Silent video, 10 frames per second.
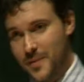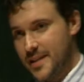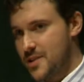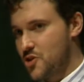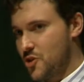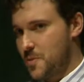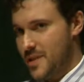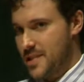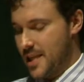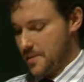made this, John
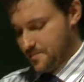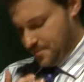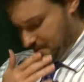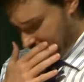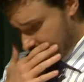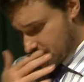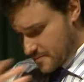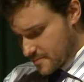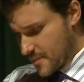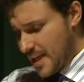Dubinsky,
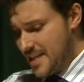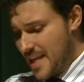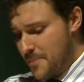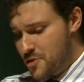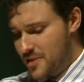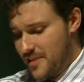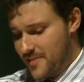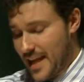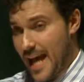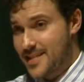is absolutely
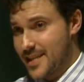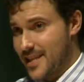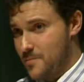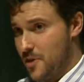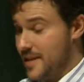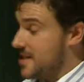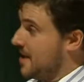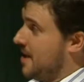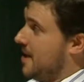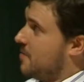fantastic in movies,
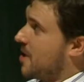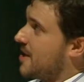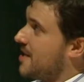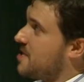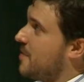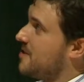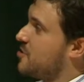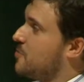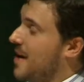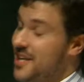but I think he's made
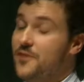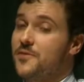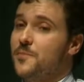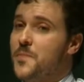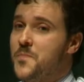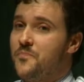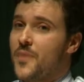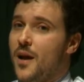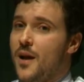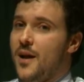so many of them
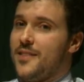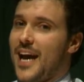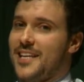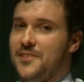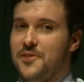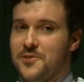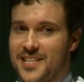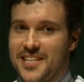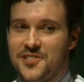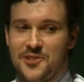that he feels
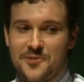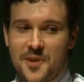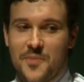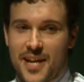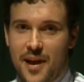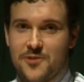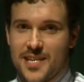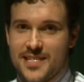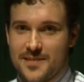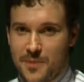he needs to do something
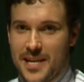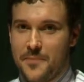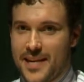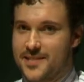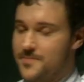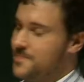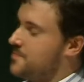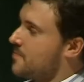else when he makes them.